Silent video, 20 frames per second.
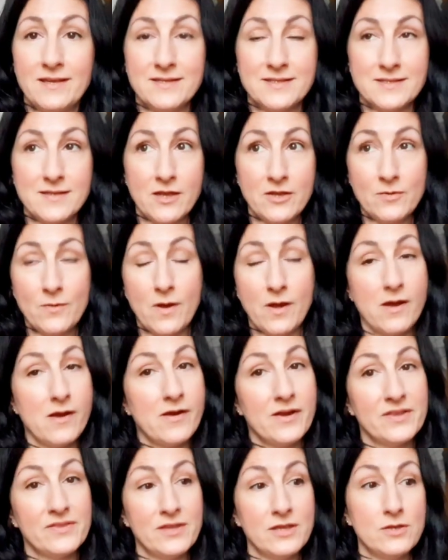So
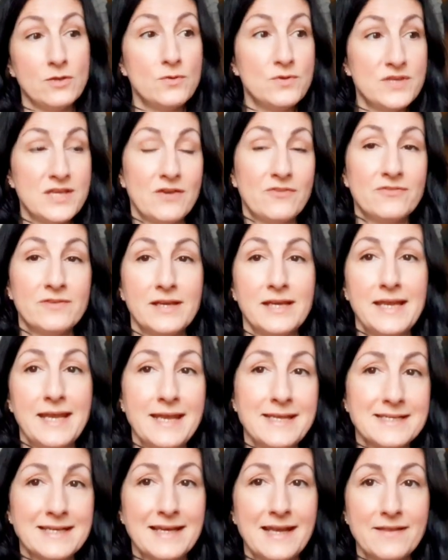I think you definitely
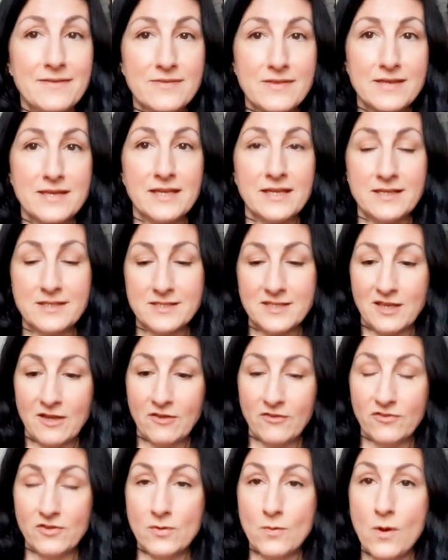need to lengthen this
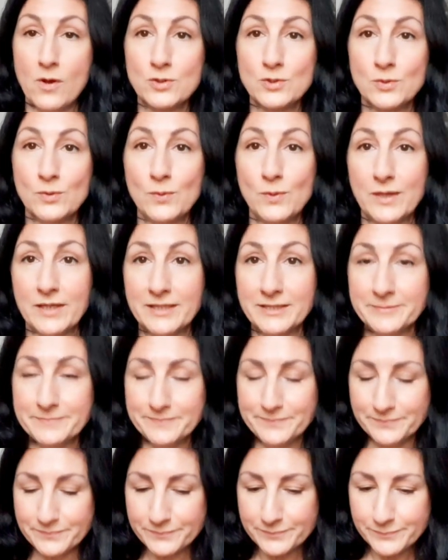if you are taller.
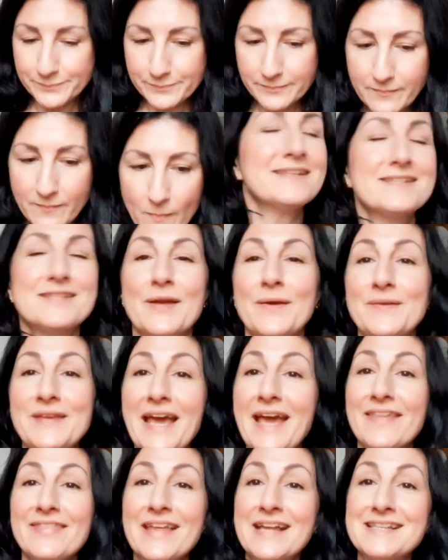So
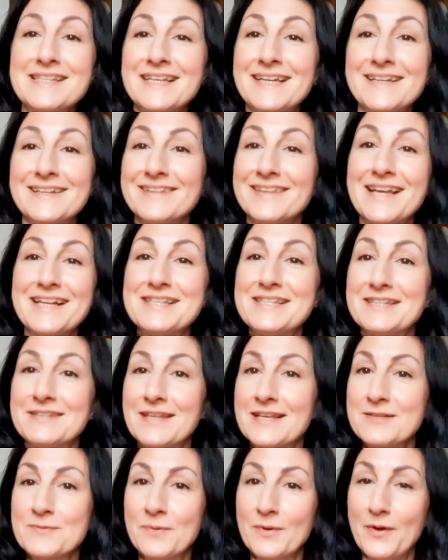yeah, that's it. That's
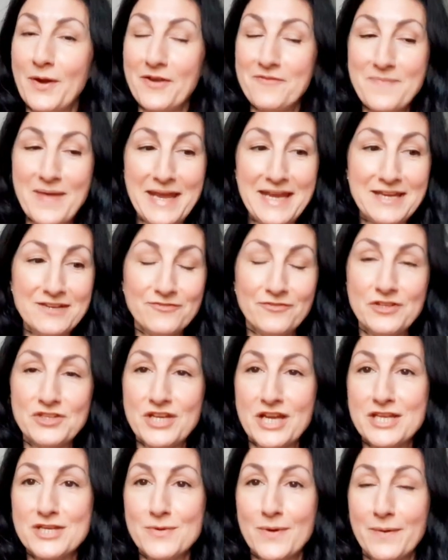that's what I made for
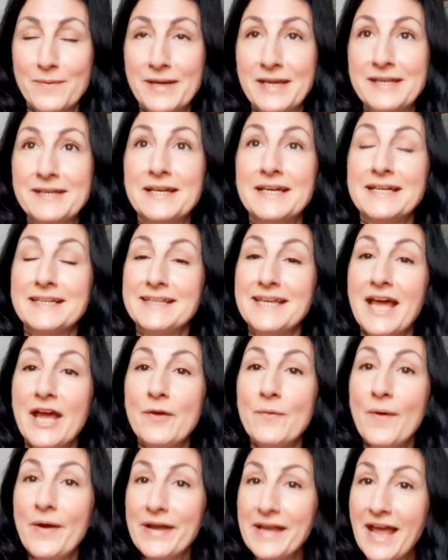January. Now
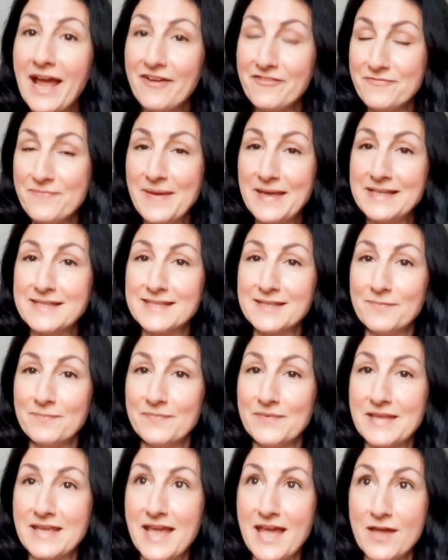I have made
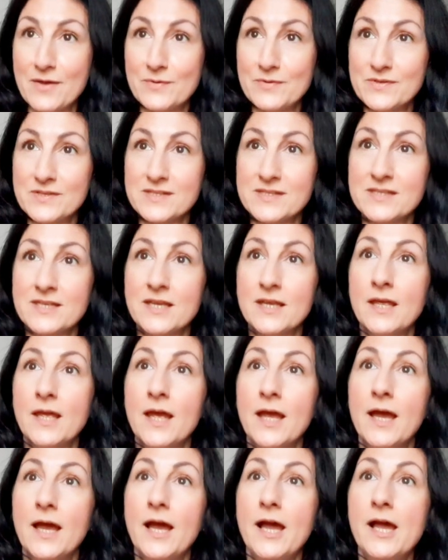something else,
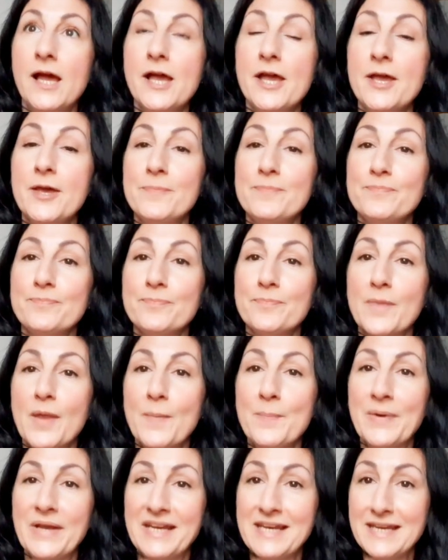um,
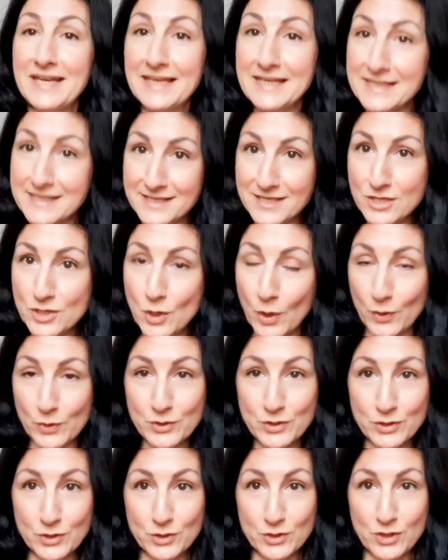but it is not
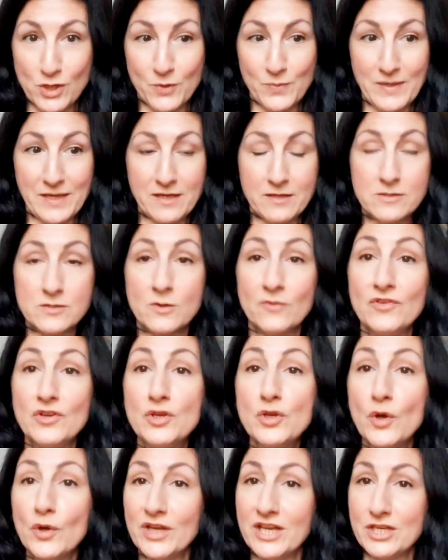sewing. So if you're
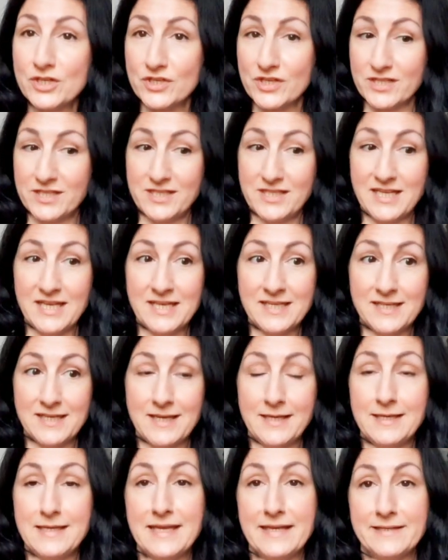not interested
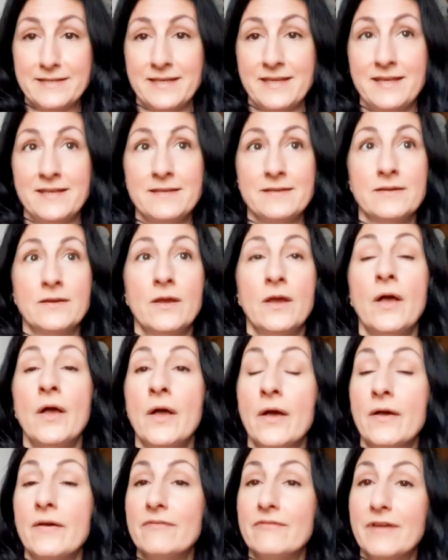in knitting,
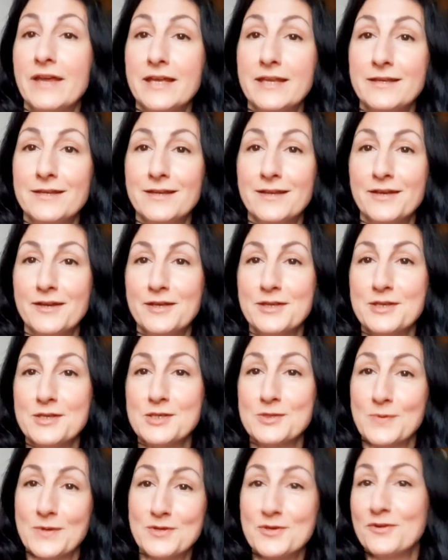then
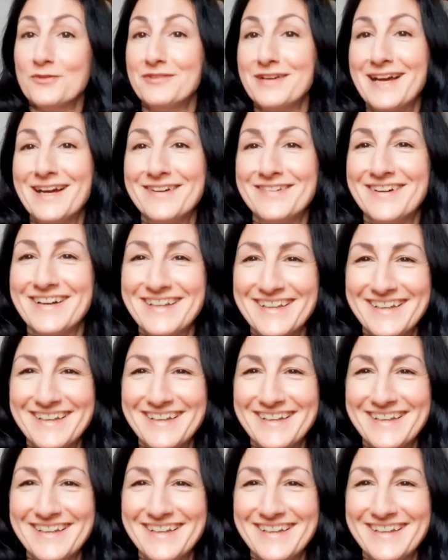switch off now.